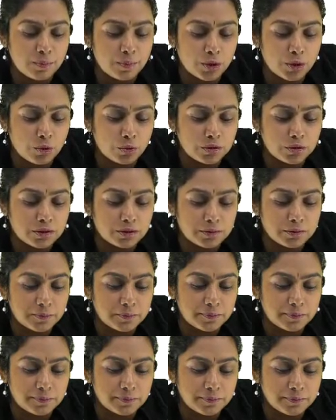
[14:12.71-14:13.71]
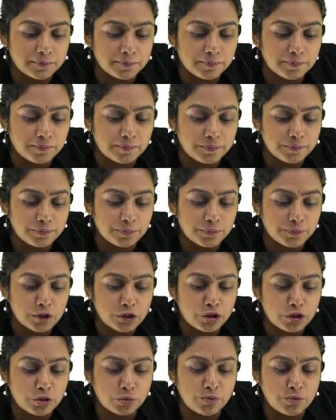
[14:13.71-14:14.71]
both,
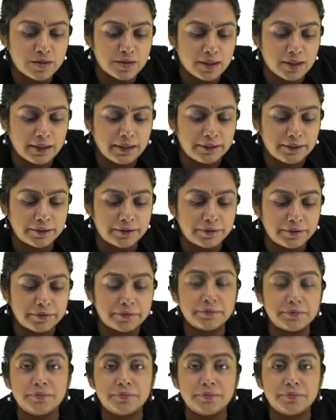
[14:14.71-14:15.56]
two-sided.